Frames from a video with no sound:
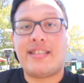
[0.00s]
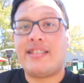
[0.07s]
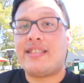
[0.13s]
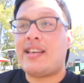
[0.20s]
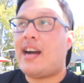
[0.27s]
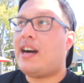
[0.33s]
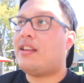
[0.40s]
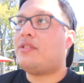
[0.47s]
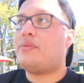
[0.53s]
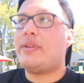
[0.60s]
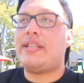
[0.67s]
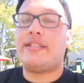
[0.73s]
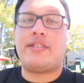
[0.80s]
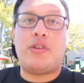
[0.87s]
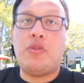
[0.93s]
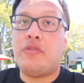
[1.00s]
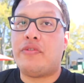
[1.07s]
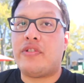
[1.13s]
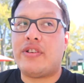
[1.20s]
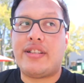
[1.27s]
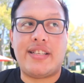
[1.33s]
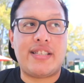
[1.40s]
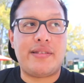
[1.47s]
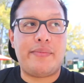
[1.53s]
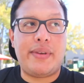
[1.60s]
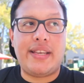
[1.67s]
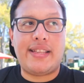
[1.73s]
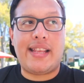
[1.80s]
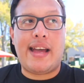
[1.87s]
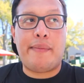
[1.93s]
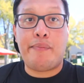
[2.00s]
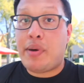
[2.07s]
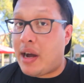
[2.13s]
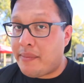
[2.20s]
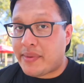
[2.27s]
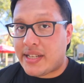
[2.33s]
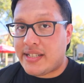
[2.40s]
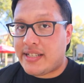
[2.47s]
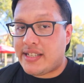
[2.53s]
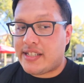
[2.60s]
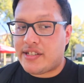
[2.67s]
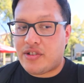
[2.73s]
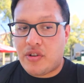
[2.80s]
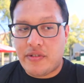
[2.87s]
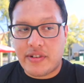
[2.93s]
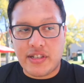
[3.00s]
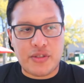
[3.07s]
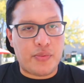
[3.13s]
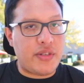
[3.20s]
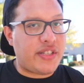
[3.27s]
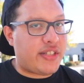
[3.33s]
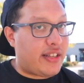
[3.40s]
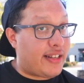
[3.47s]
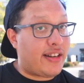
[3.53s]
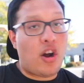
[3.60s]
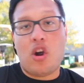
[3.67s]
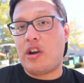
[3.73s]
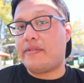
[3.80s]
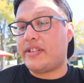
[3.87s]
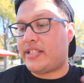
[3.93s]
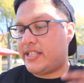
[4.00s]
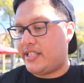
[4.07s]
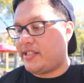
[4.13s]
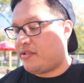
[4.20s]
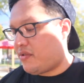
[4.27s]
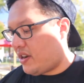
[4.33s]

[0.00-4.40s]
because Halloween's over doesn't mean that pumpkin season is over, because we're still in harvest season,